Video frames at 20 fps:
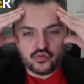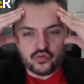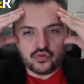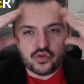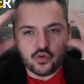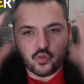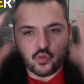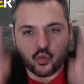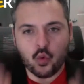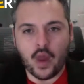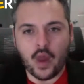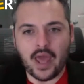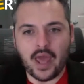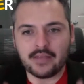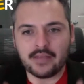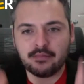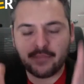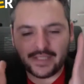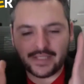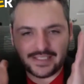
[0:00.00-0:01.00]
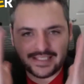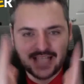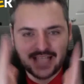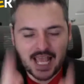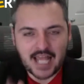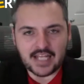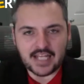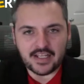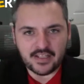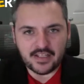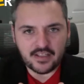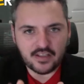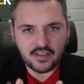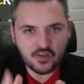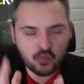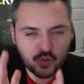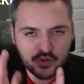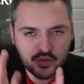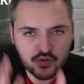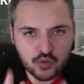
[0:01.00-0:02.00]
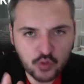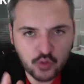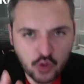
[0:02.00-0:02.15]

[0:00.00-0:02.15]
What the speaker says: the right mentality when you